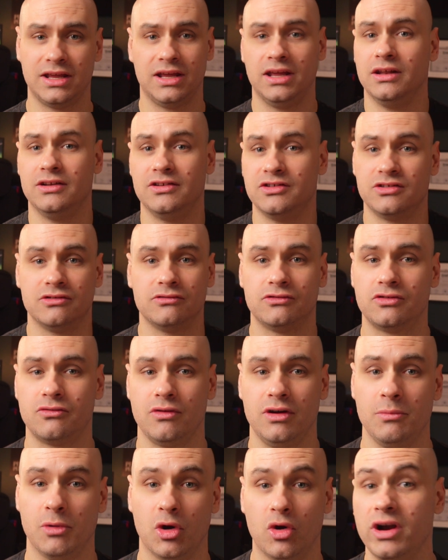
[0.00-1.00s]
kids
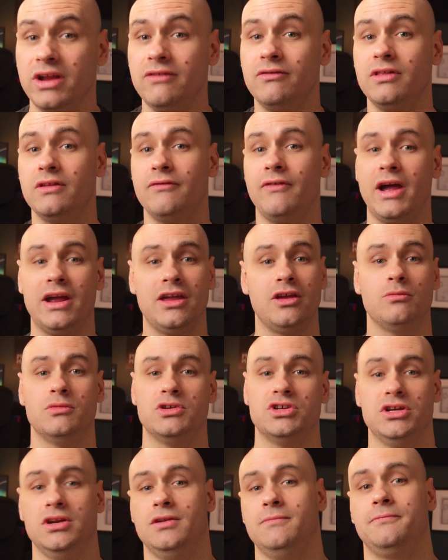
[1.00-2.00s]
screaming, or even the vacuum
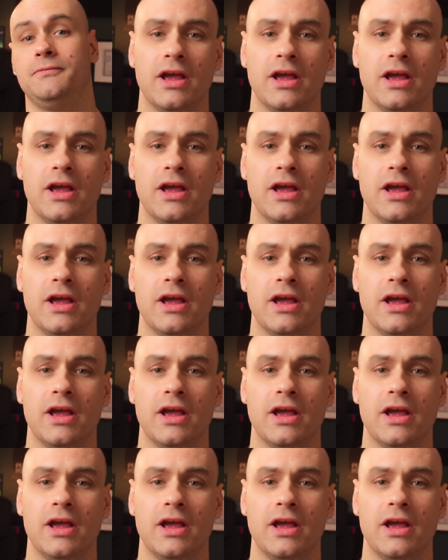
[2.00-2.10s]
machine.